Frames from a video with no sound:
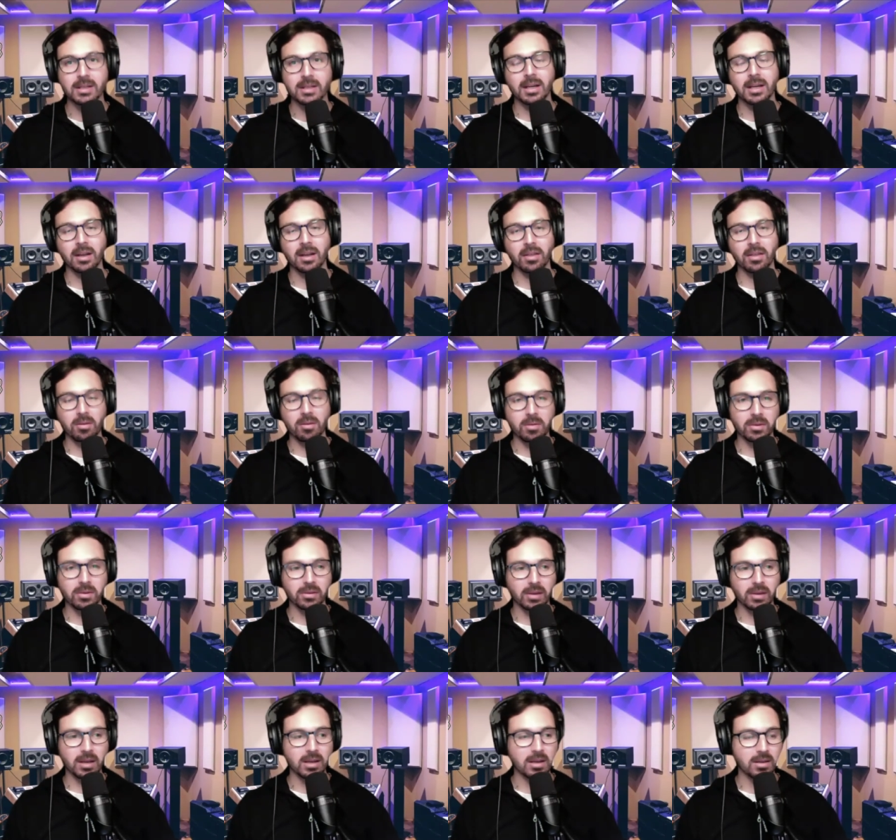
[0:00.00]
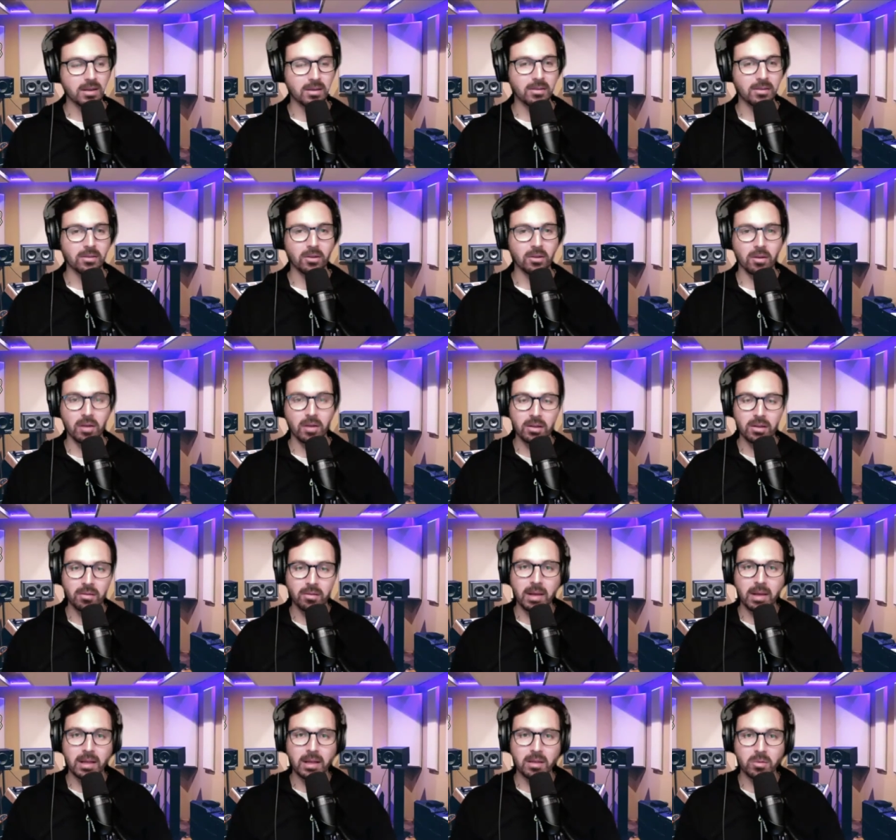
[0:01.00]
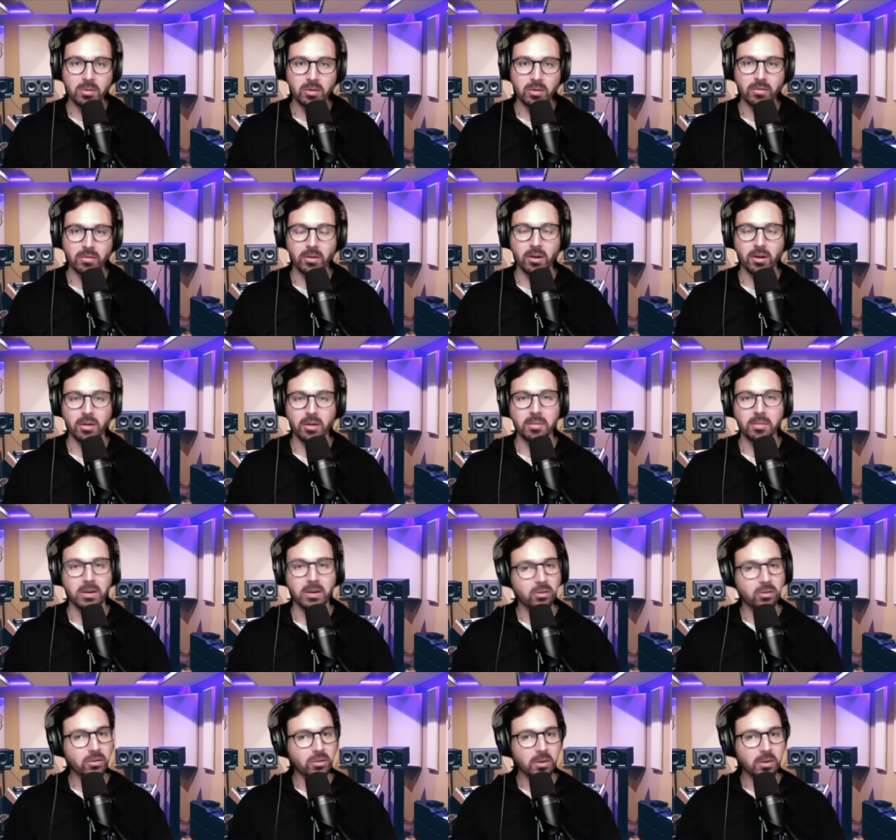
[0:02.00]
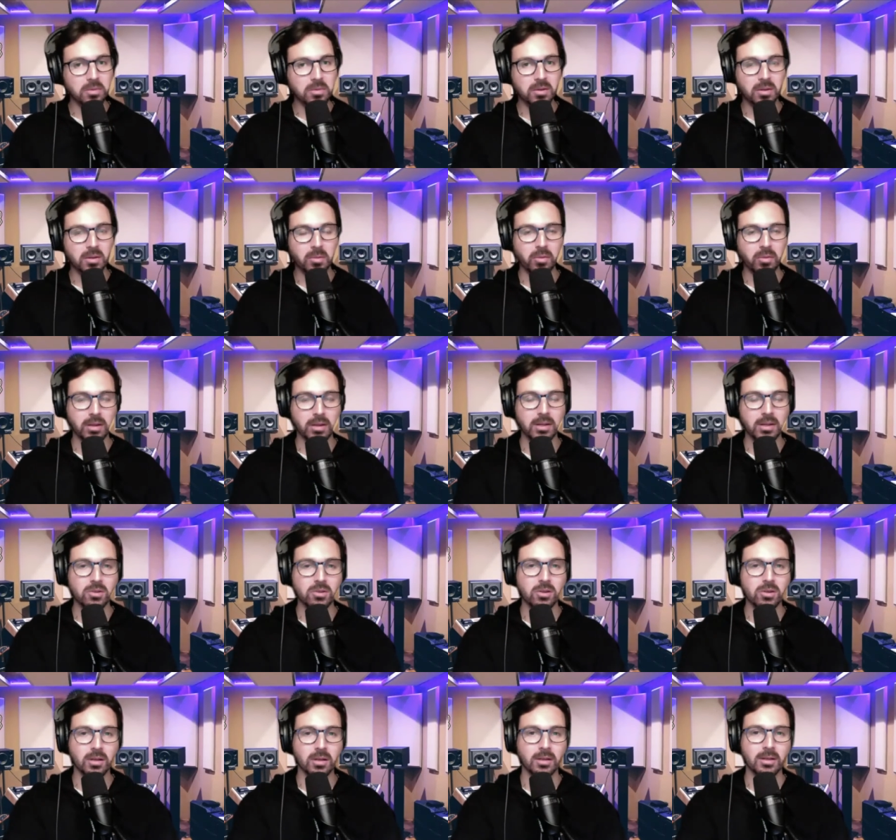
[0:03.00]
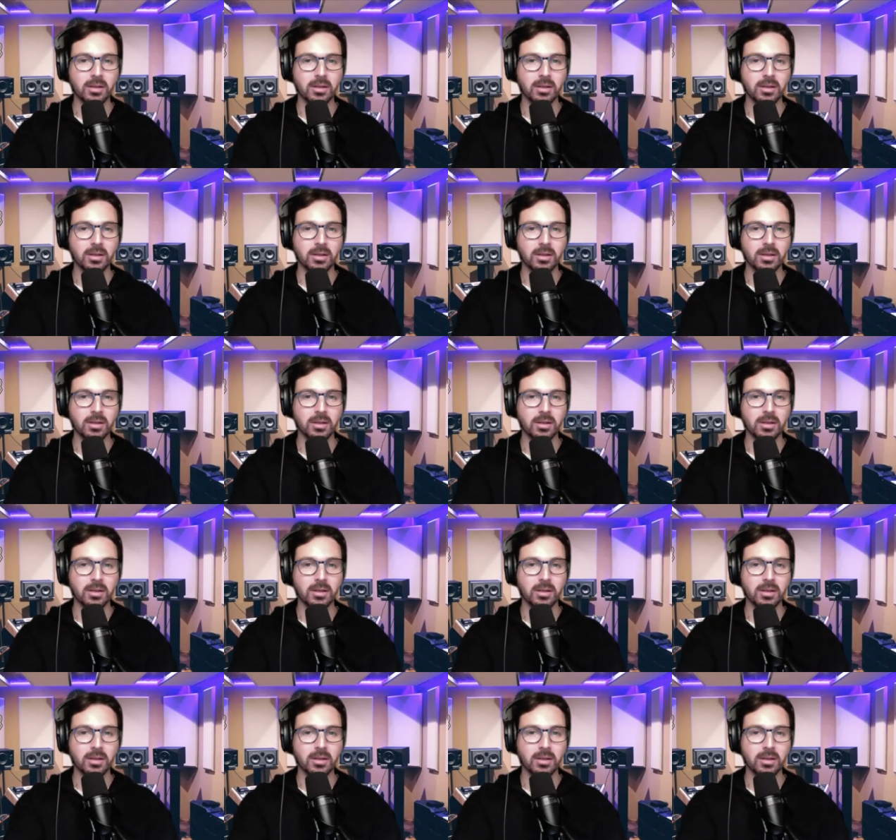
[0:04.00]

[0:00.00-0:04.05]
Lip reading: And I think what we're saying is, it is a malleable environment, but it's also up to the practitioner